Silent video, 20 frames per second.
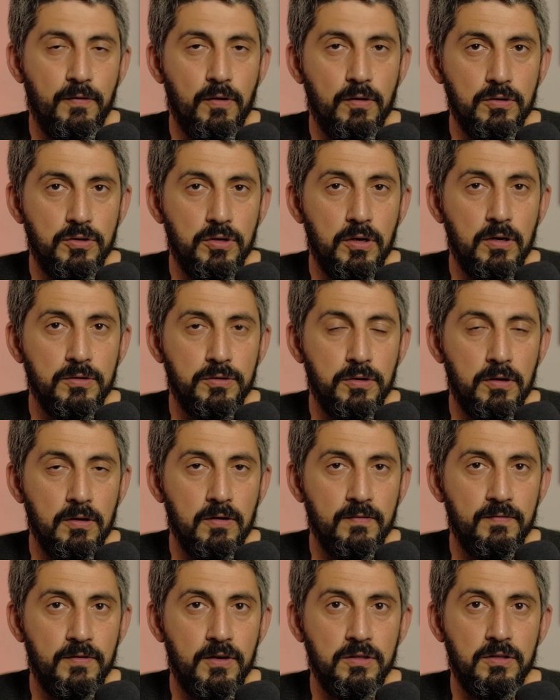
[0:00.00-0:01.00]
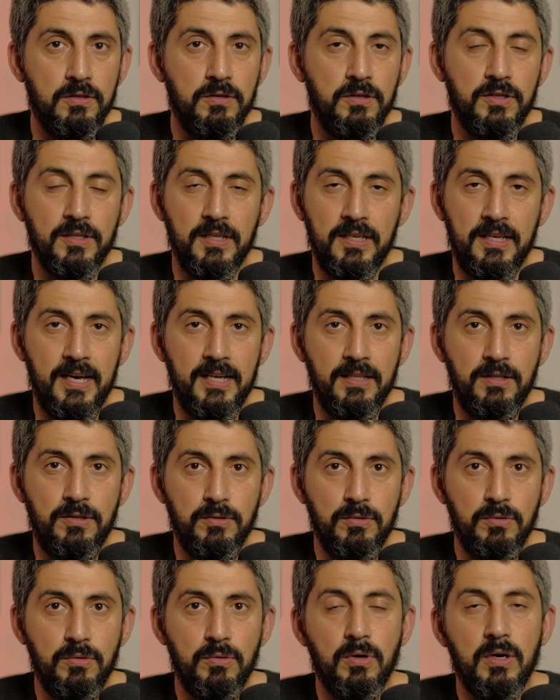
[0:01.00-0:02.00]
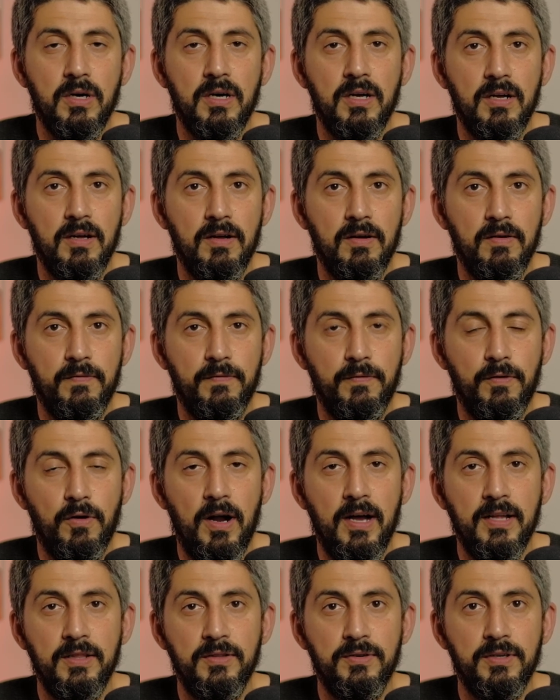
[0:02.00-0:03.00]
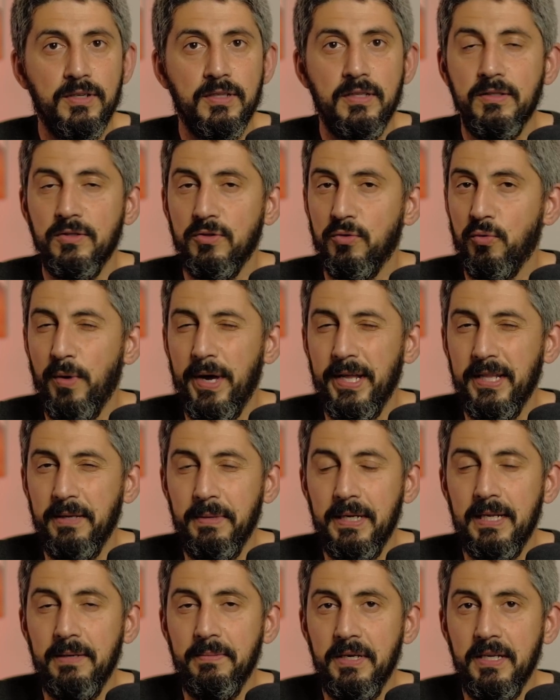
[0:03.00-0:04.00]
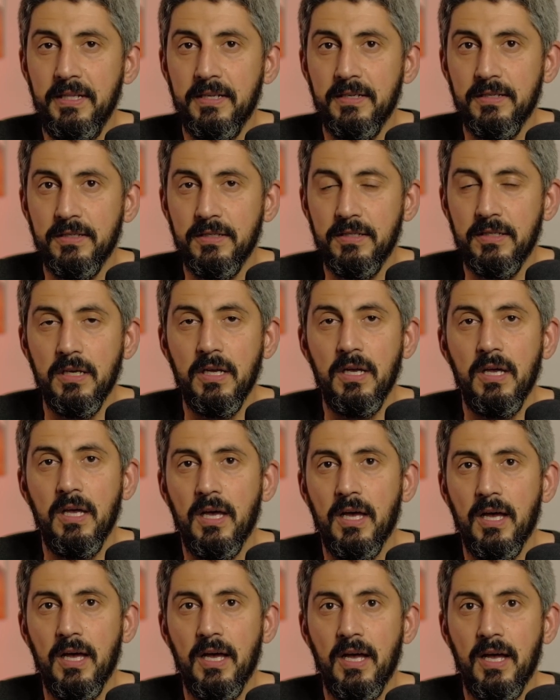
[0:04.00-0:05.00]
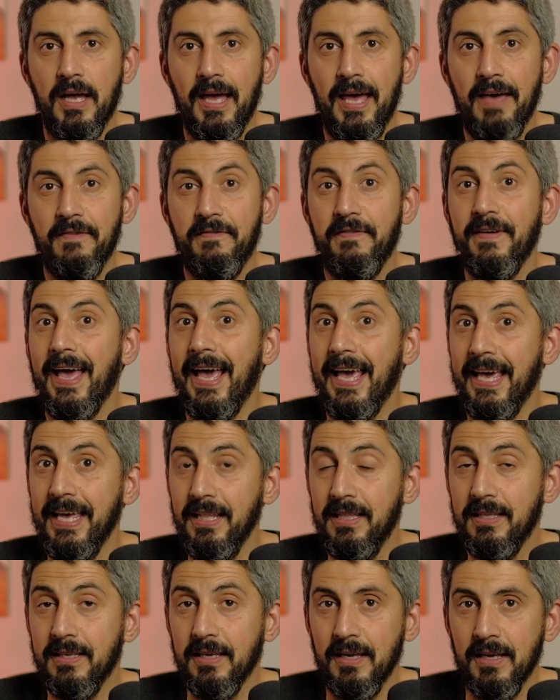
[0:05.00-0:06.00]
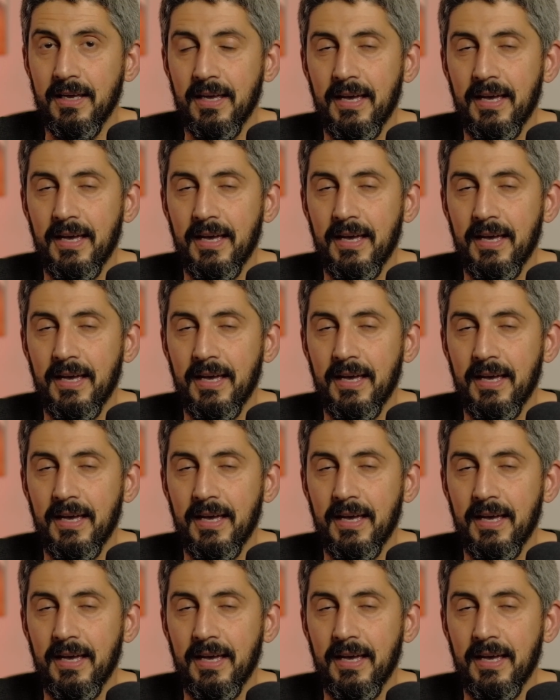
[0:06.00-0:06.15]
teleconverter, you're gonna get to 420 millimeters f8.